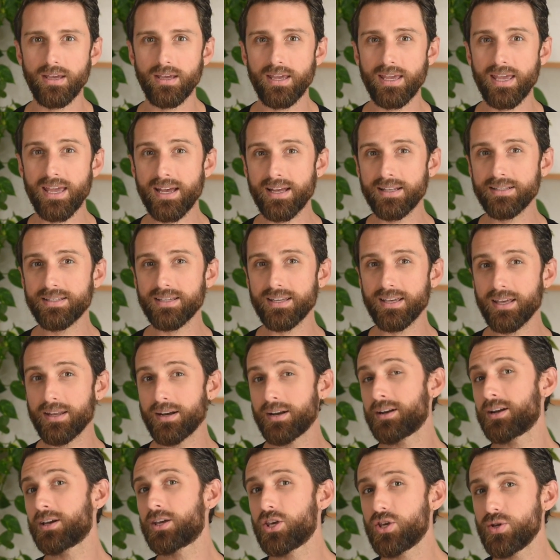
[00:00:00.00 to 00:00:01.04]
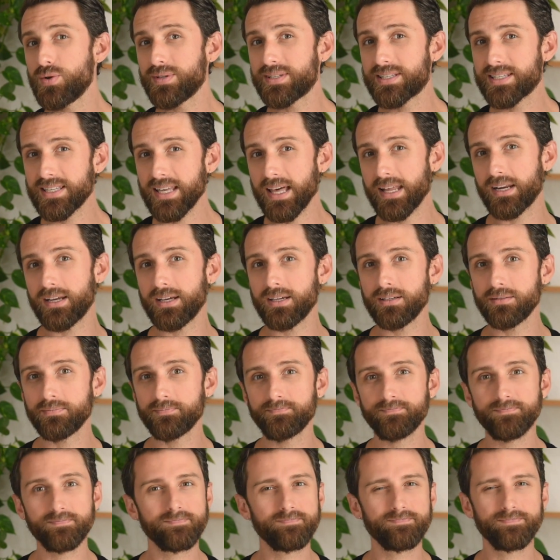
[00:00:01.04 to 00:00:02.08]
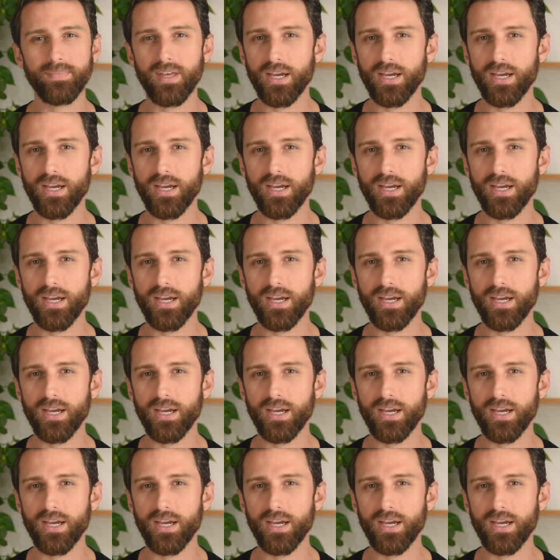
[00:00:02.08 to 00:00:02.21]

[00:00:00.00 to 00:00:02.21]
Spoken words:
And in an acute setting, I